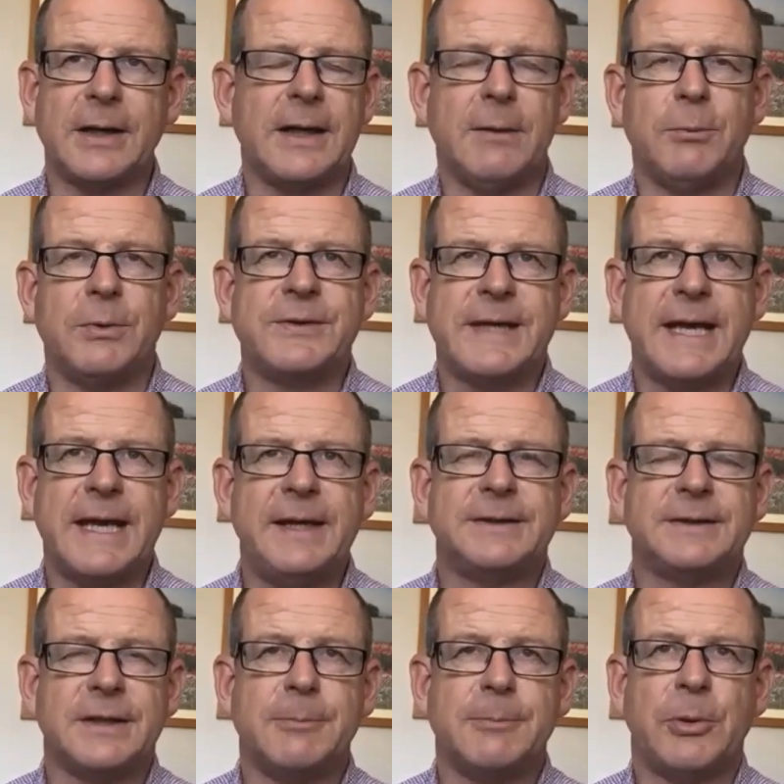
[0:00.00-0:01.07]
it was getting
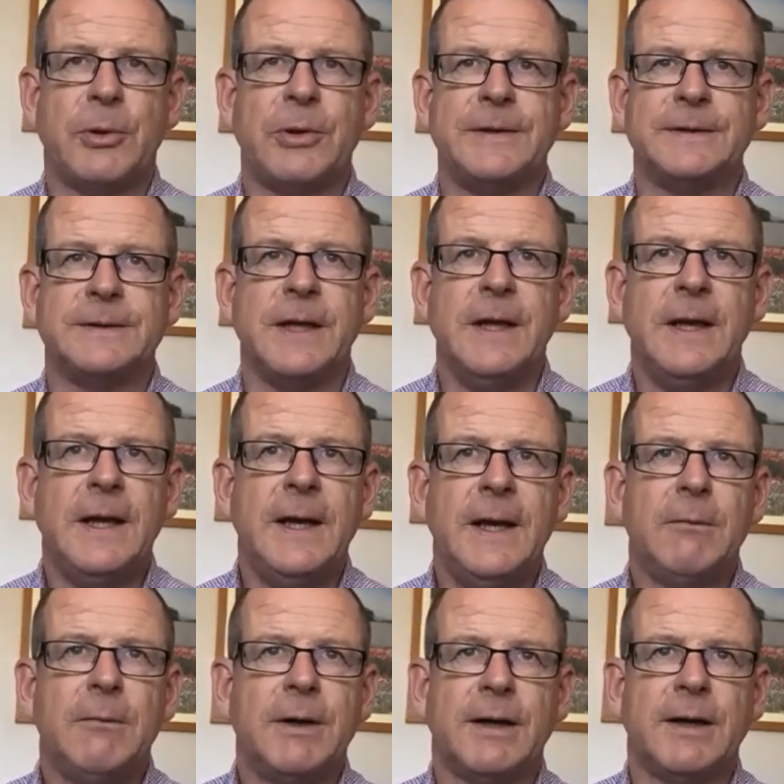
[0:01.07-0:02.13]
to the point
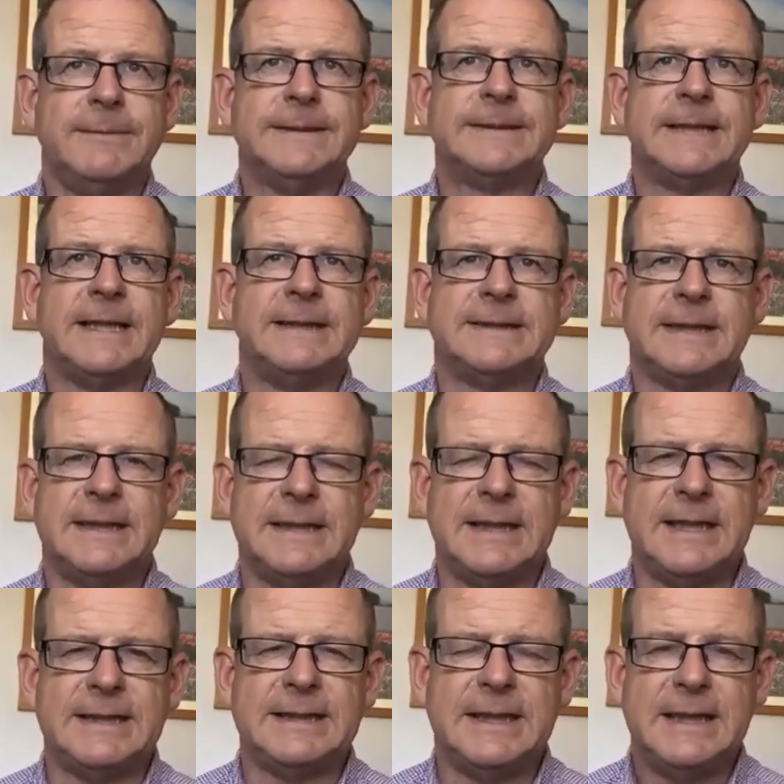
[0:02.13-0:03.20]
where I was saying to
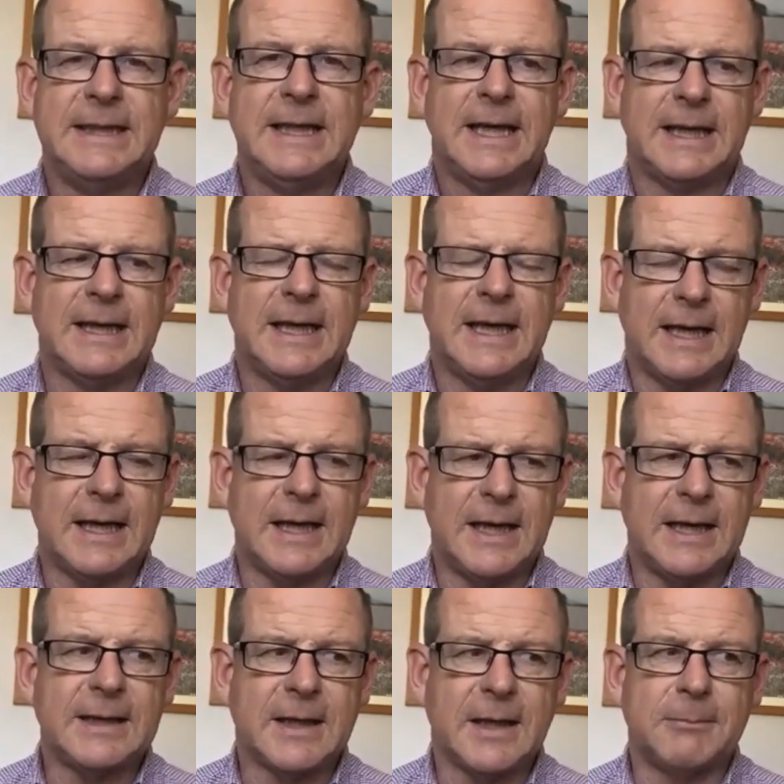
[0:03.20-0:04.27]
Lynn,
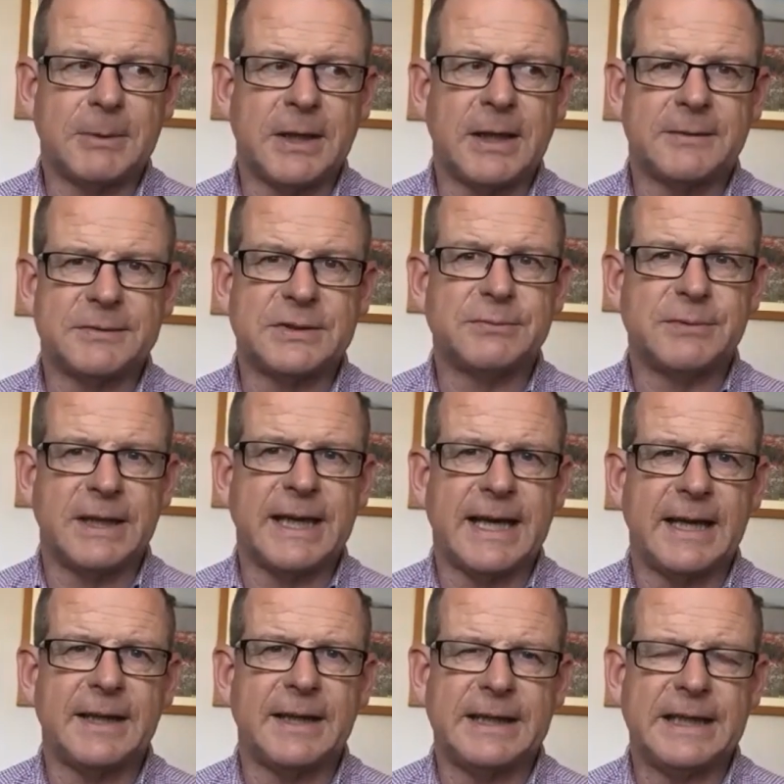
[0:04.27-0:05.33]
I'm going to have to ring
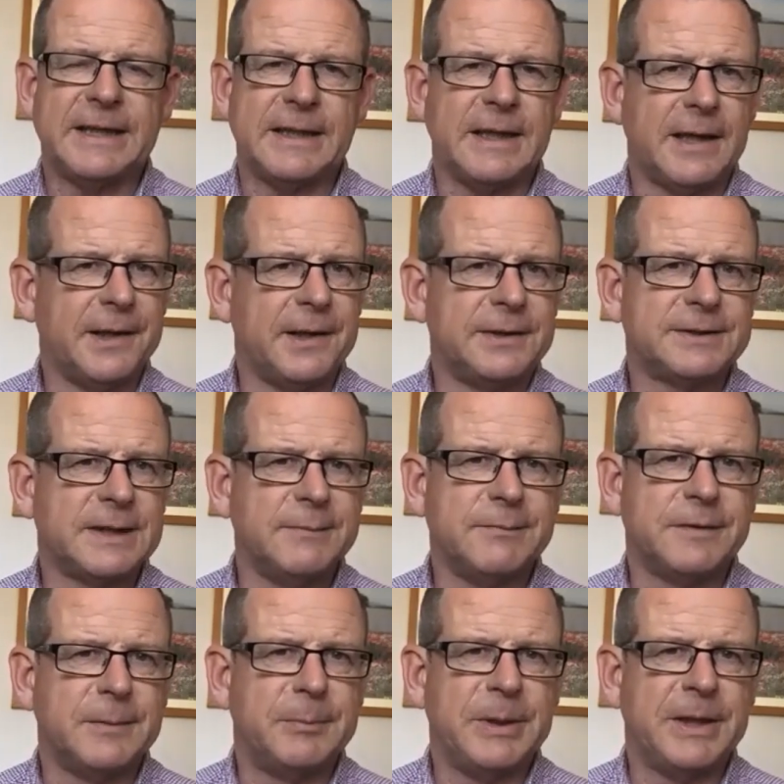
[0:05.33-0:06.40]
Alan and ask him
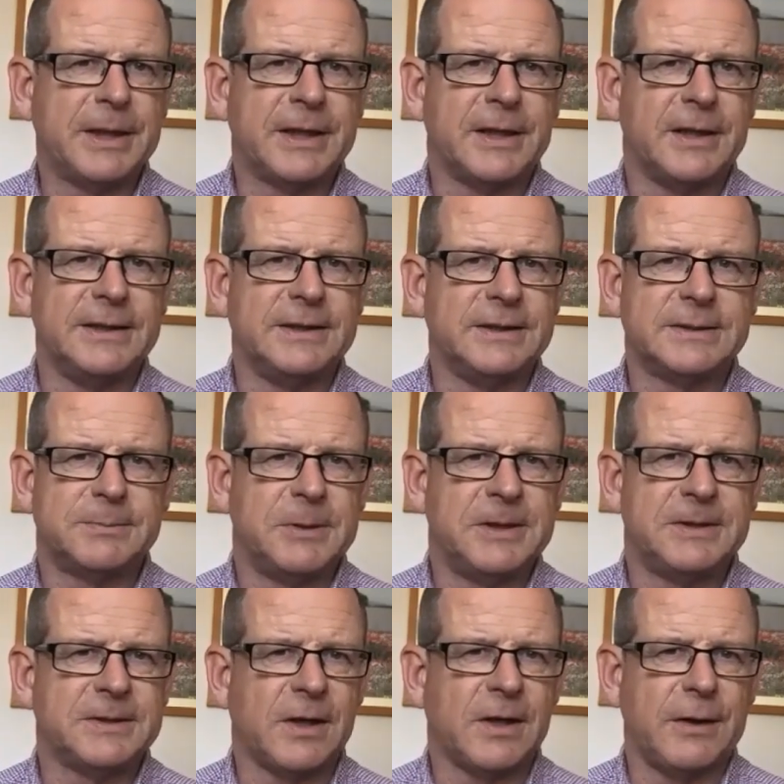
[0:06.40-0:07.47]
for a bit of guidance,
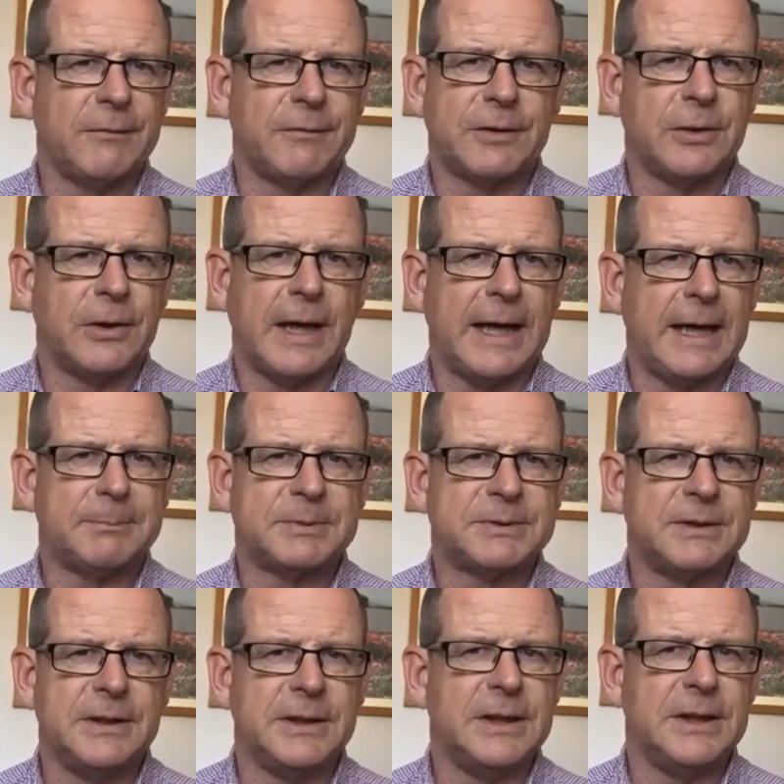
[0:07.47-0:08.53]
because I have got
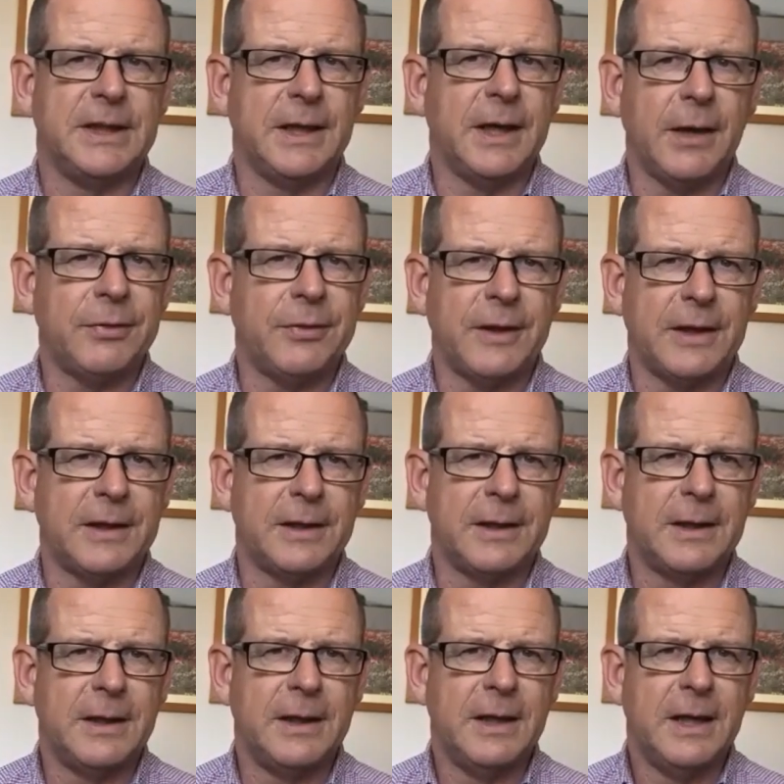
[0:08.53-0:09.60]
absolutely nothing
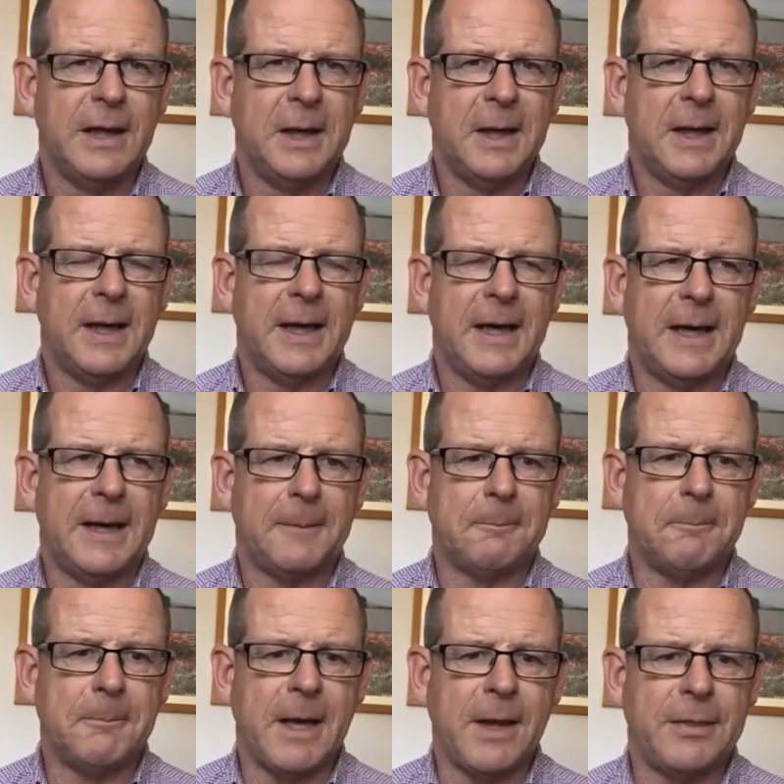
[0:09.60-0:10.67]

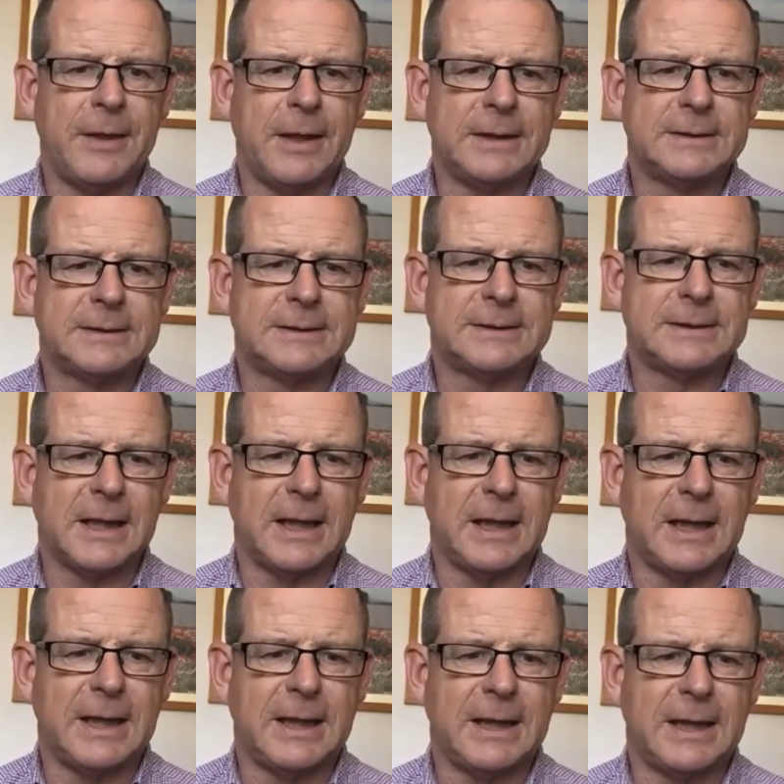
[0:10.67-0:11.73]

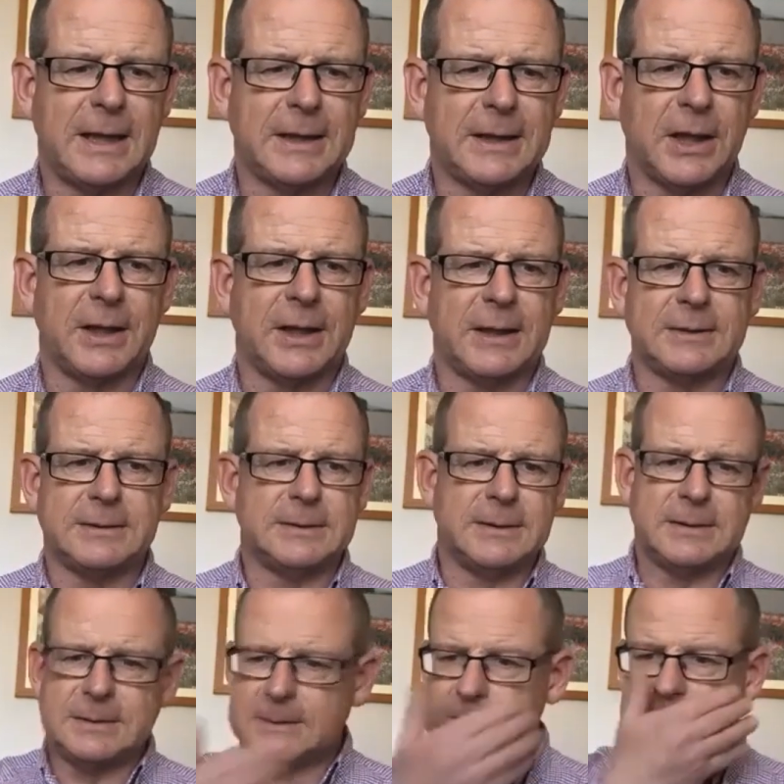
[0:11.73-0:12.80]

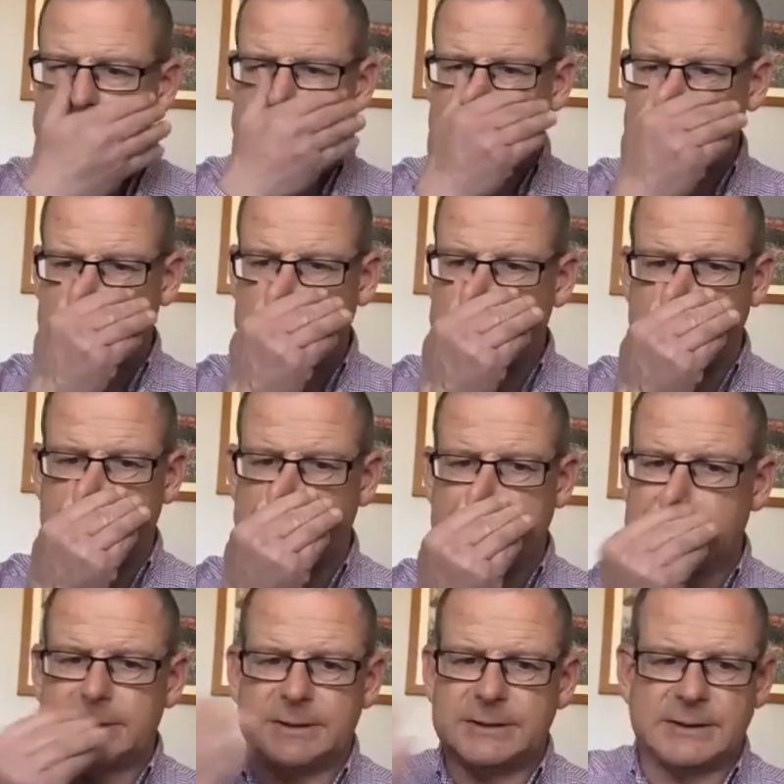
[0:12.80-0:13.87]

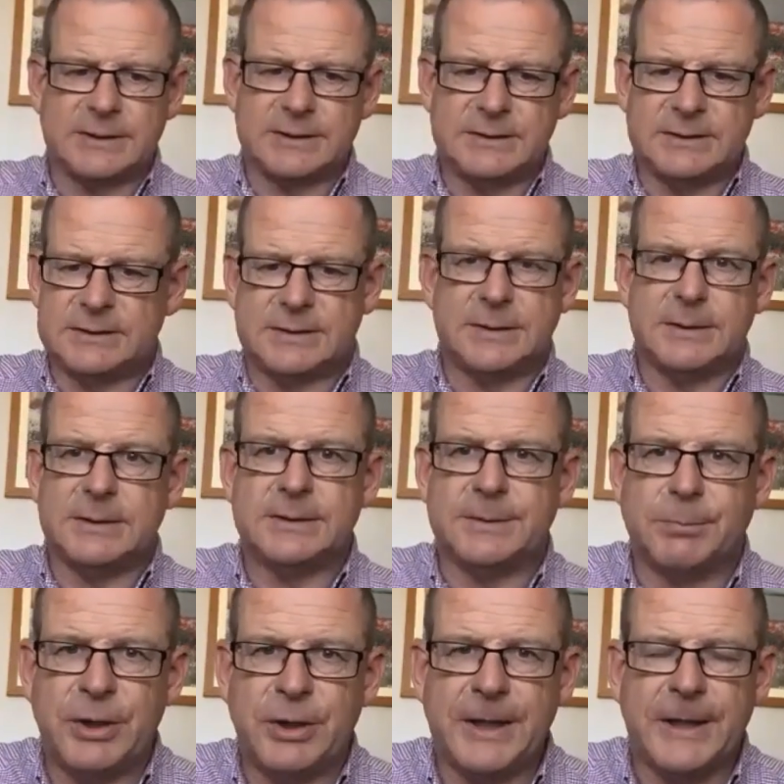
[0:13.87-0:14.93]
to
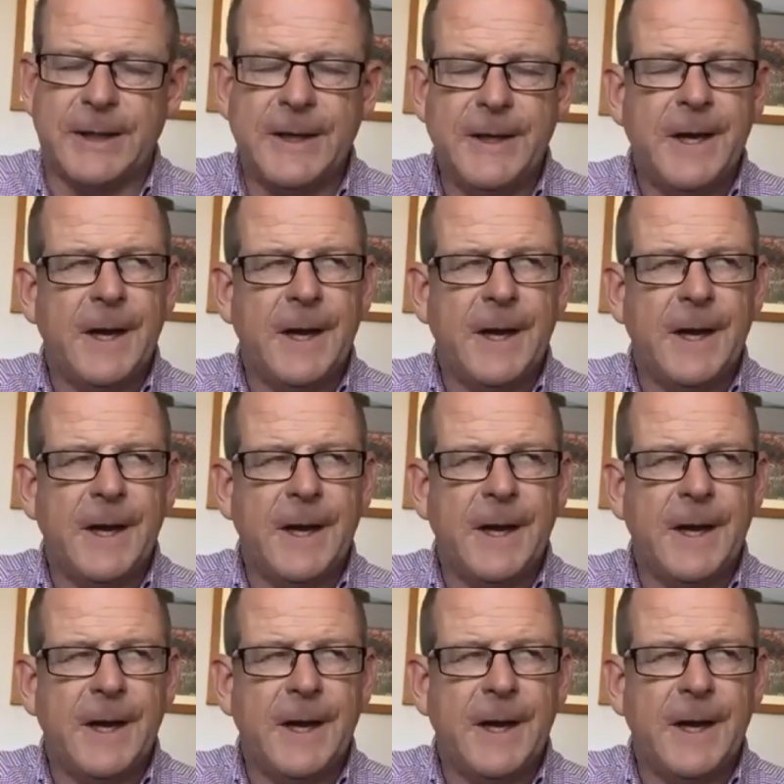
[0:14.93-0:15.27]
bring,